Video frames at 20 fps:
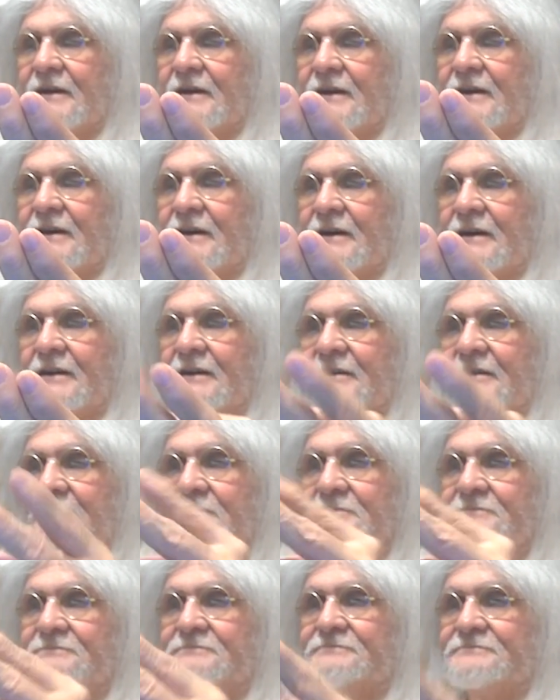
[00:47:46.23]
Uh,
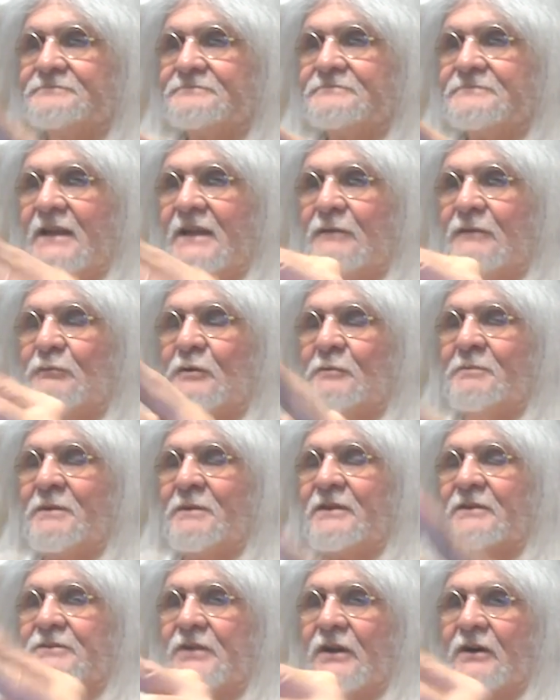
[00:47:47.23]
it would be
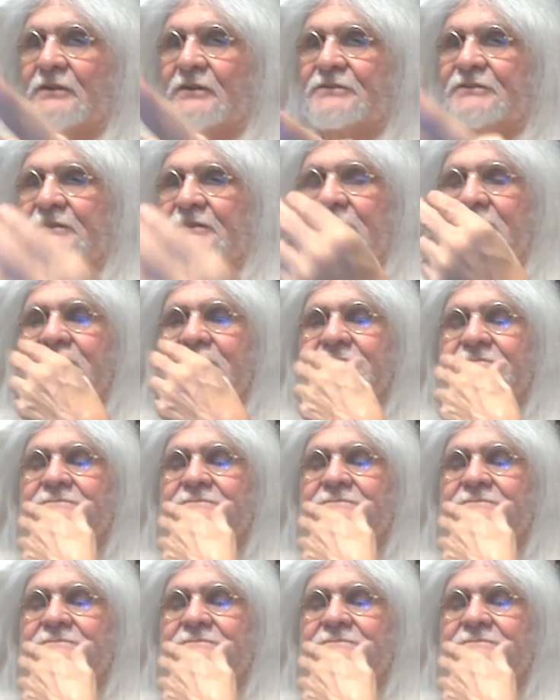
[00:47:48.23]
a toss up.